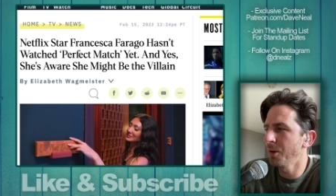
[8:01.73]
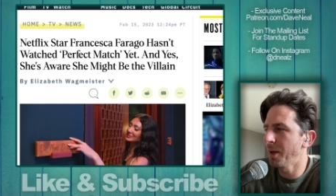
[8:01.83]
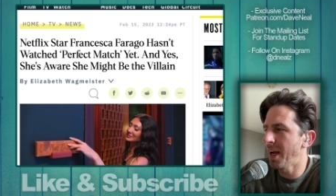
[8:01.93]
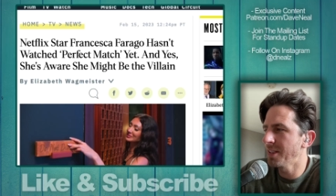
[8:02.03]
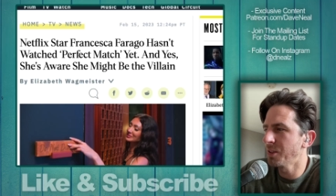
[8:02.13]

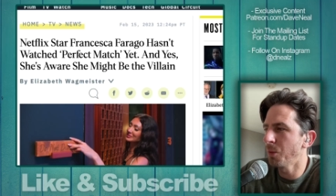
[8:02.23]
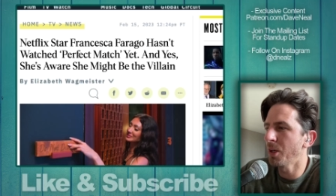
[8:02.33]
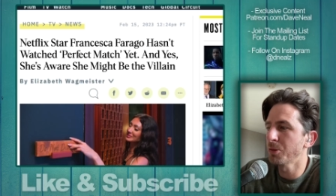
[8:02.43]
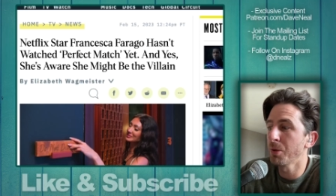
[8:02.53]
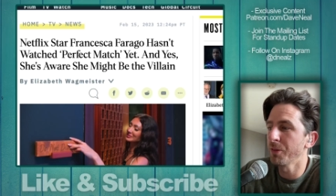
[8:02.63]
hasn't
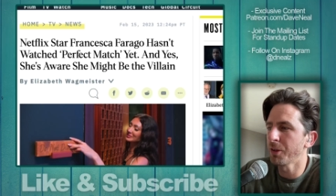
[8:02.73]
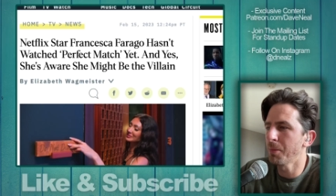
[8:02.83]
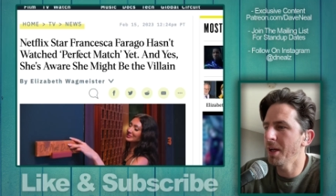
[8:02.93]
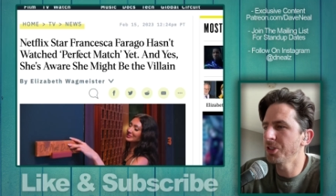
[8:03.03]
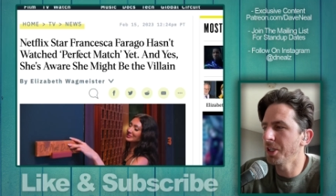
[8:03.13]
watched Perfect
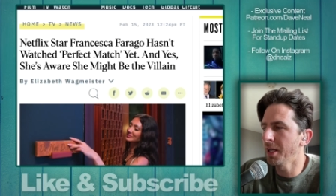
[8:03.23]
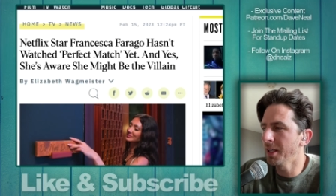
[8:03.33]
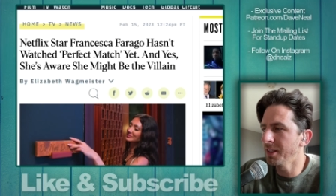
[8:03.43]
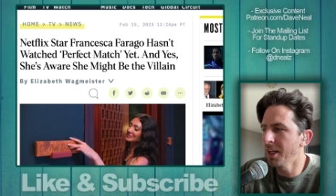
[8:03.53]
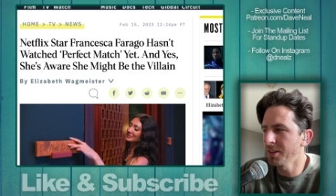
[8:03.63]
Match yet,
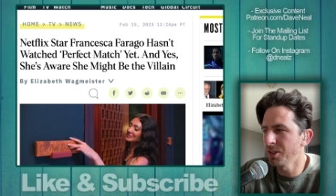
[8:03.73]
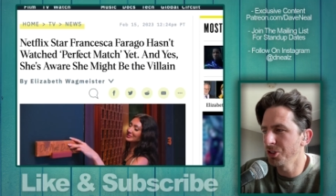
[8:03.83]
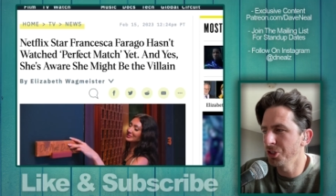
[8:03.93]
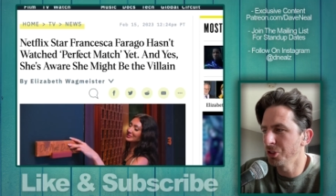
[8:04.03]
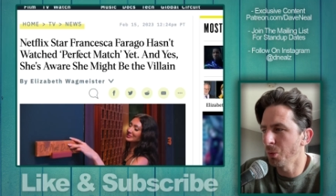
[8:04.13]
and yes,
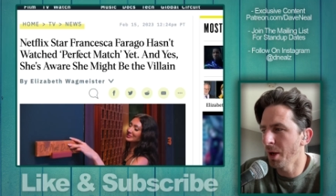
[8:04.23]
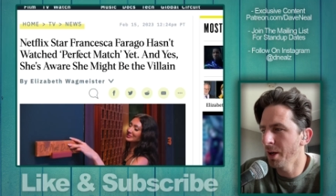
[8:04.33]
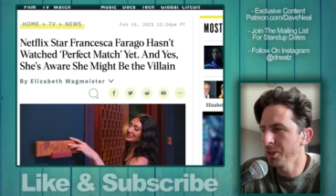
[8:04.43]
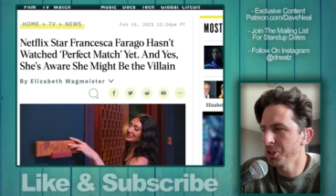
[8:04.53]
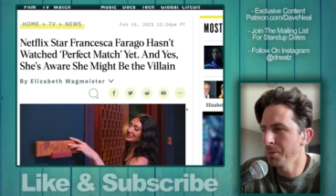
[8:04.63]
she's
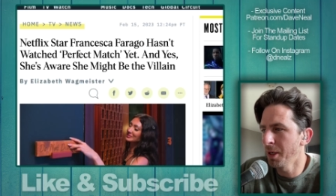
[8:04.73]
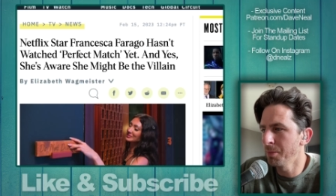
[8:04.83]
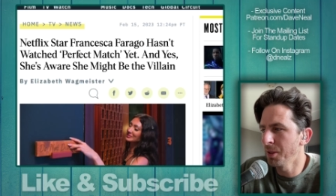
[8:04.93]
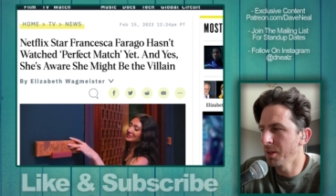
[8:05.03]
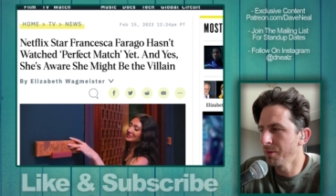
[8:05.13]
aware she might
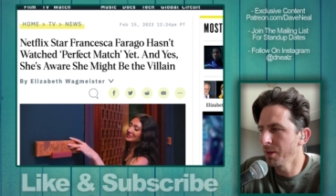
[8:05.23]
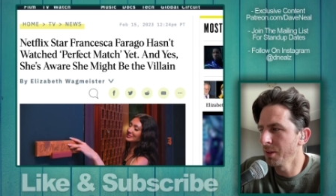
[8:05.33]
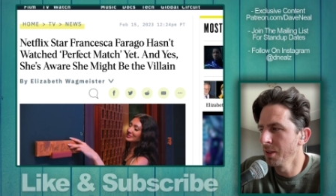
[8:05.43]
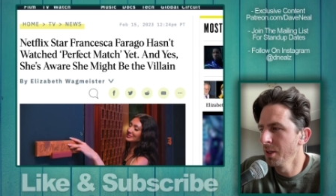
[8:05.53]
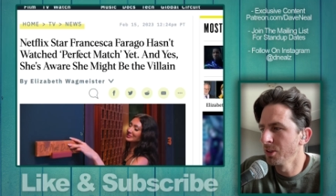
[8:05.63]
be the
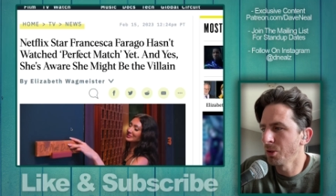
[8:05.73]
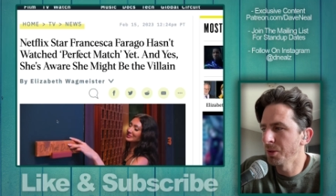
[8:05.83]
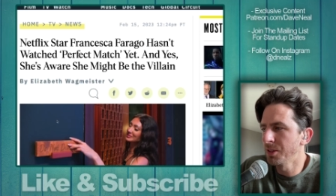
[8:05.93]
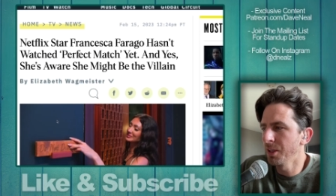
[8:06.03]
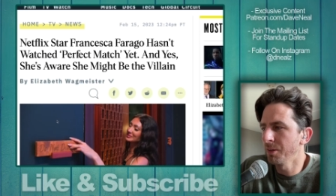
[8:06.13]
villain. So we
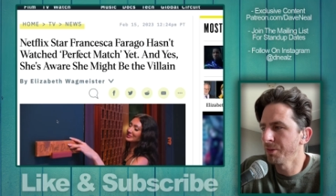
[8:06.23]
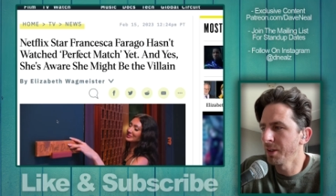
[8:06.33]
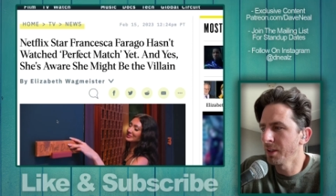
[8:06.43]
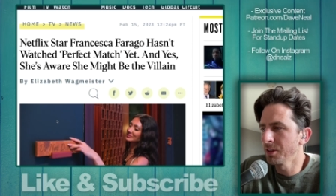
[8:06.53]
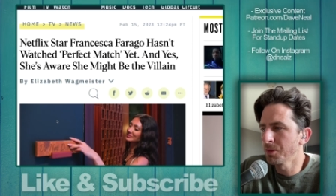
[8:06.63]
see our
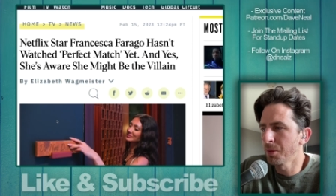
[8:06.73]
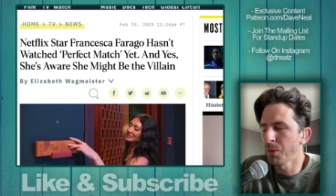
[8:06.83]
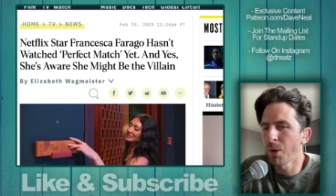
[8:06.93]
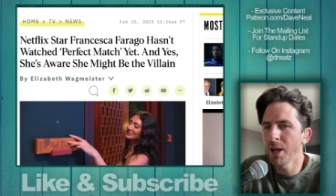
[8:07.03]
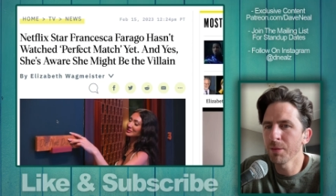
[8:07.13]
friend Elizabeth
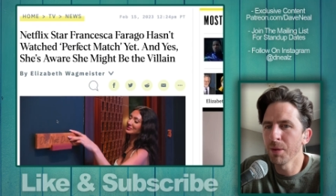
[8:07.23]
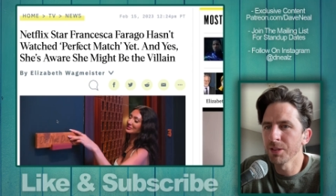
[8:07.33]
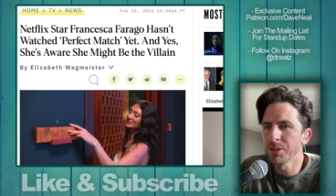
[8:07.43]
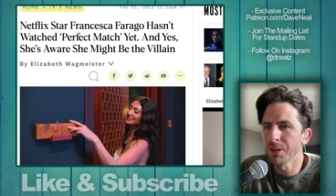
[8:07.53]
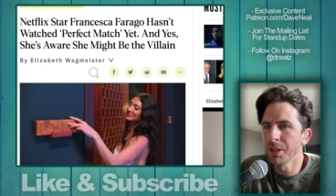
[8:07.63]

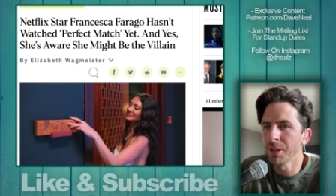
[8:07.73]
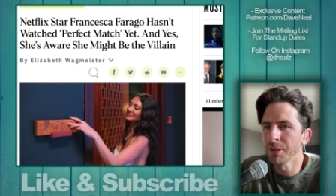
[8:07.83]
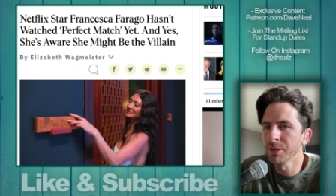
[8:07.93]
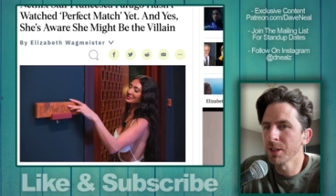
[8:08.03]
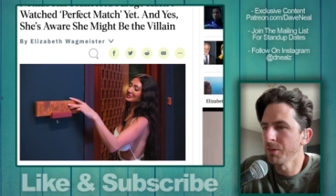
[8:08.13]
Wagmeister here
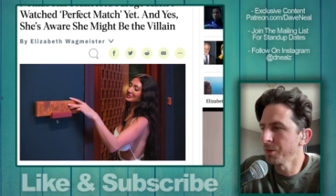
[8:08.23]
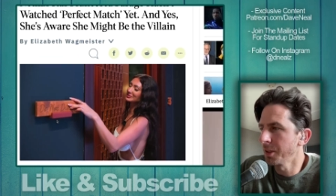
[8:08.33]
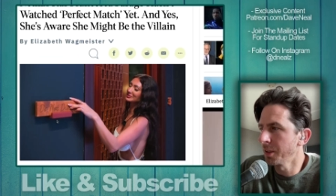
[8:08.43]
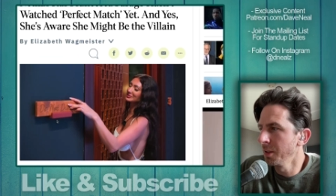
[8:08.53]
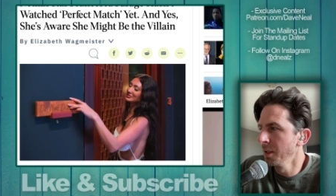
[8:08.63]
is
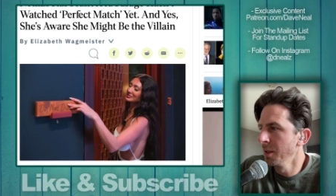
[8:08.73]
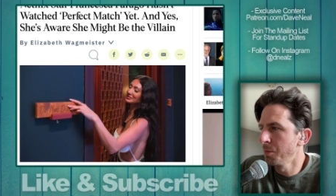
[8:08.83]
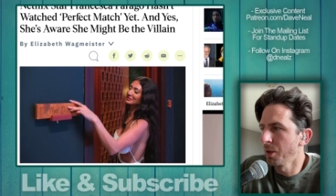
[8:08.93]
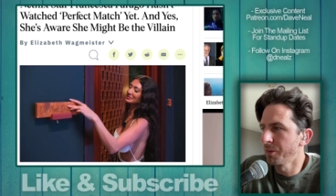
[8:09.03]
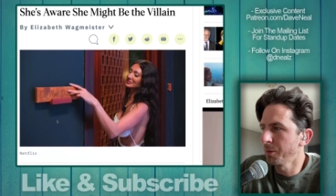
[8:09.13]
covering
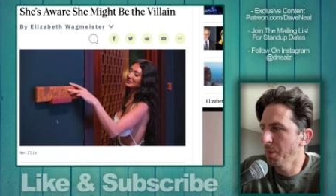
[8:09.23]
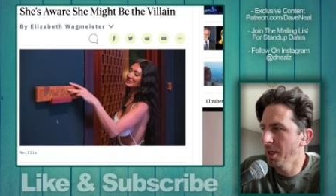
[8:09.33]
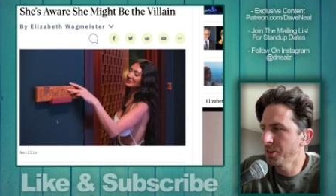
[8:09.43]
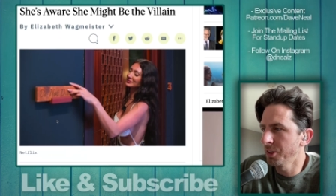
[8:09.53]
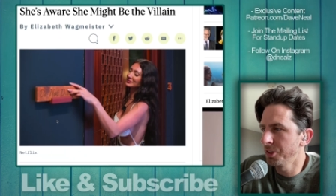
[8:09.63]
Perfect Match
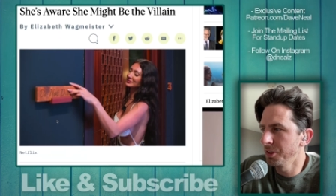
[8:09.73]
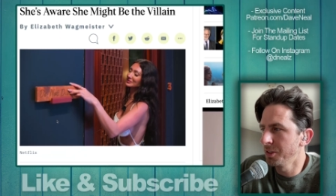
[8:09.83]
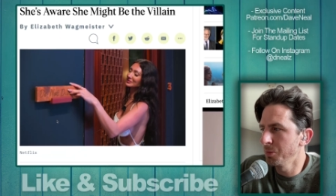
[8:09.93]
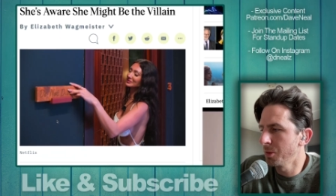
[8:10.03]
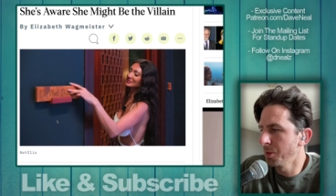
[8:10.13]
match, as she
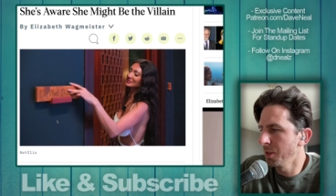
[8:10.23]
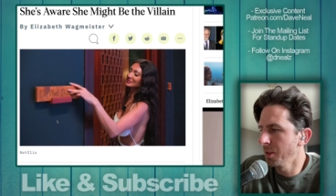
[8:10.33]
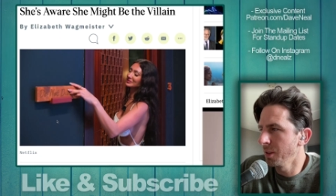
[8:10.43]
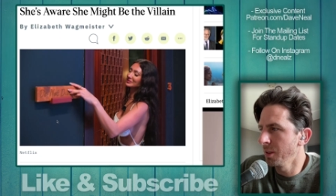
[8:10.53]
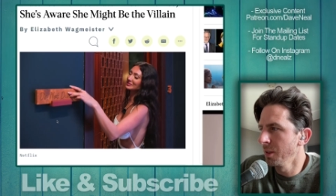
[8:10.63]
seems to be
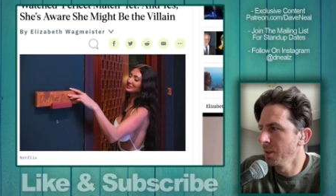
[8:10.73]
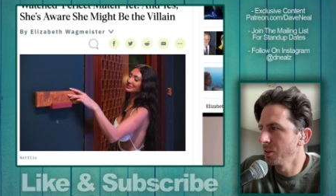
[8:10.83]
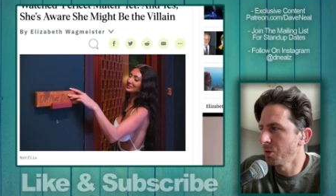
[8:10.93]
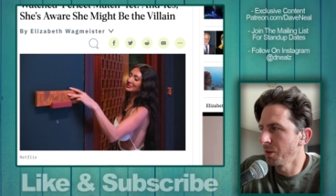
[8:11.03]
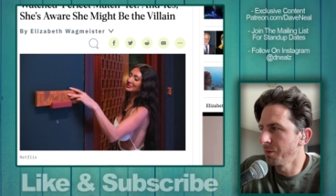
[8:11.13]
the
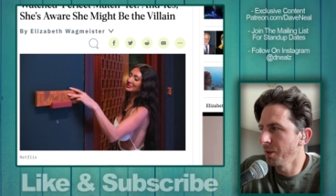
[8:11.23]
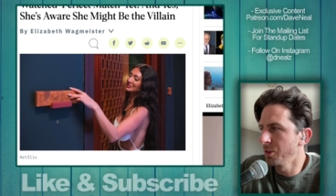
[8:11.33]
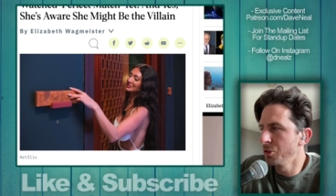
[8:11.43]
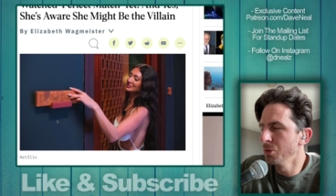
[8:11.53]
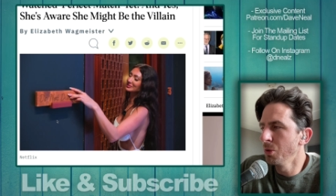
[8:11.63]
sort of uh,
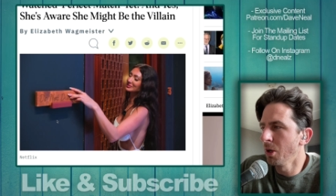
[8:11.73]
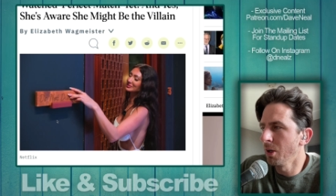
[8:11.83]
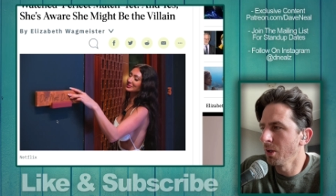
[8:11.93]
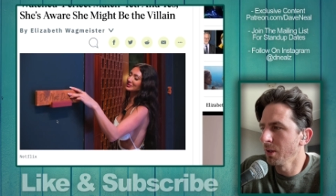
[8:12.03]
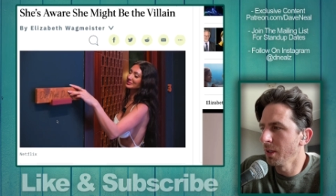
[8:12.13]
do
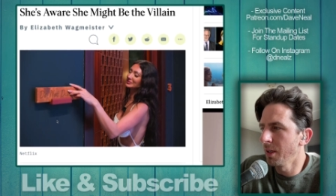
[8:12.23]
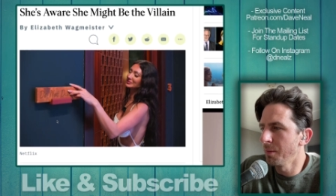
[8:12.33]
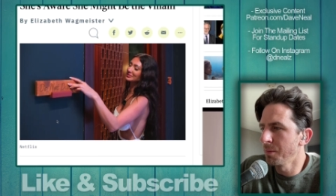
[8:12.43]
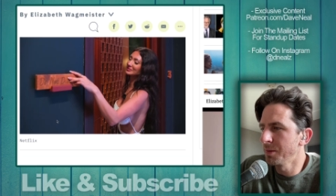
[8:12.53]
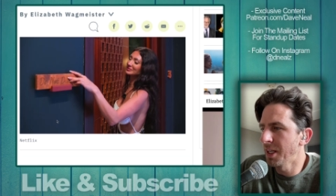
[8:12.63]
all
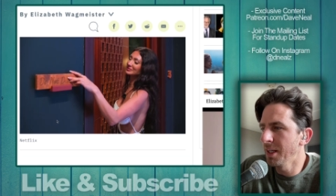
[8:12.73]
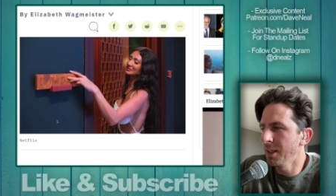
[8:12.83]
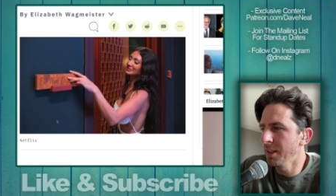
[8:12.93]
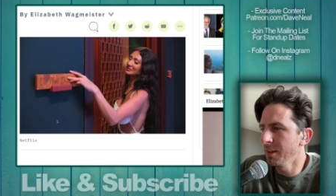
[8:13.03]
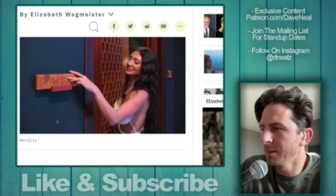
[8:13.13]
um,
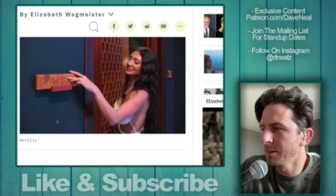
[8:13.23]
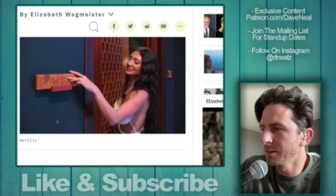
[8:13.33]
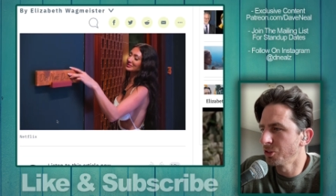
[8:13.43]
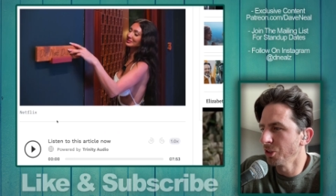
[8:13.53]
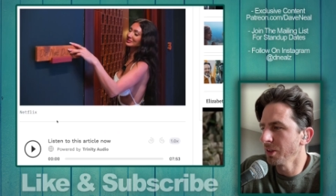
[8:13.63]
dating
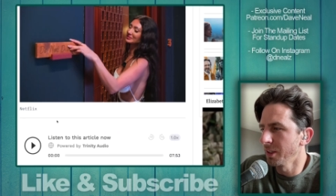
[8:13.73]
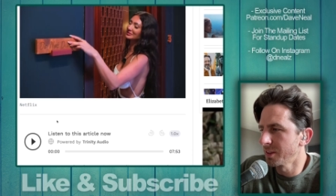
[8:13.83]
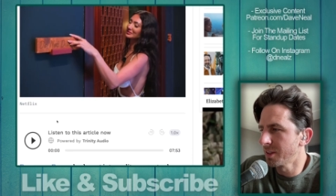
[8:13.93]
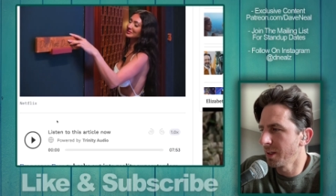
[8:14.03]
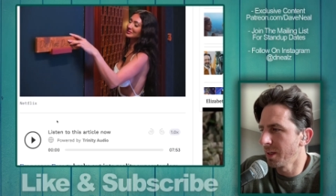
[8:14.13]

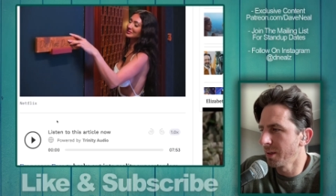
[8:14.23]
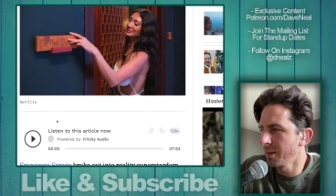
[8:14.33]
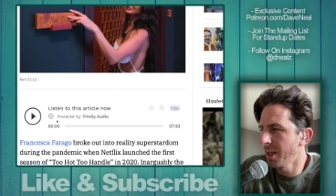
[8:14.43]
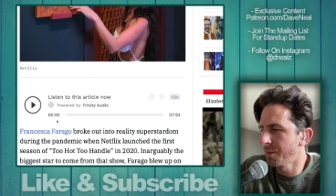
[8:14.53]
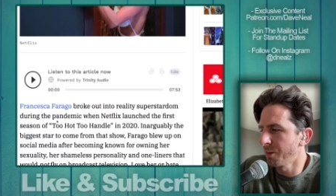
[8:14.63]
journalist there
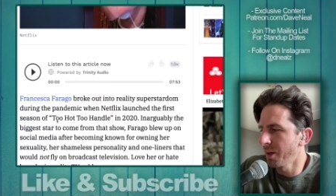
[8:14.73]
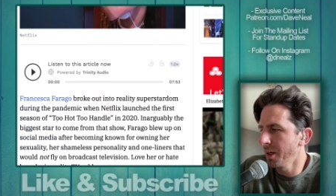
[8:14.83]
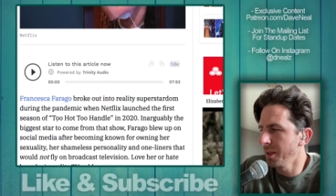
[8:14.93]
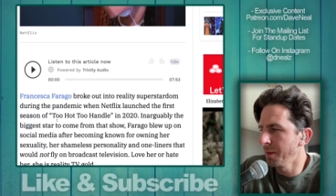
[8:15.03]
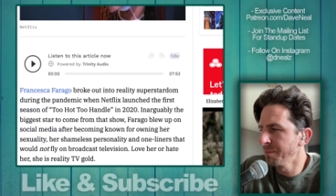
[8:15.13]
at
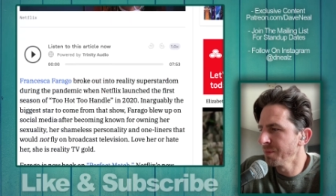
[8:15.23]
Variety,